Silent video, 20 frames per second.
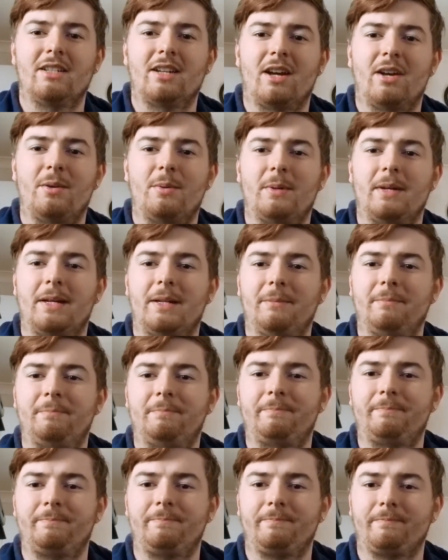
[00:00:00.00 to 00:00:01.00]
So,
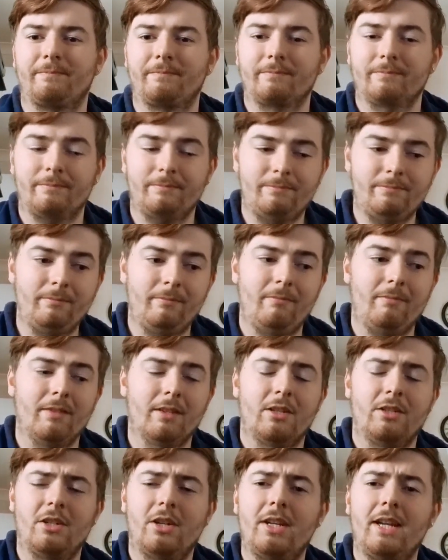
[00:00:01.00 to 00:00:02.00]
um,
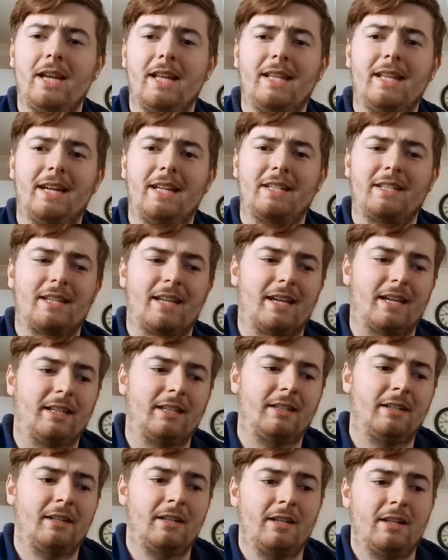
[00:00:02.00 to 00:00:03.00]
so yeah, that's that.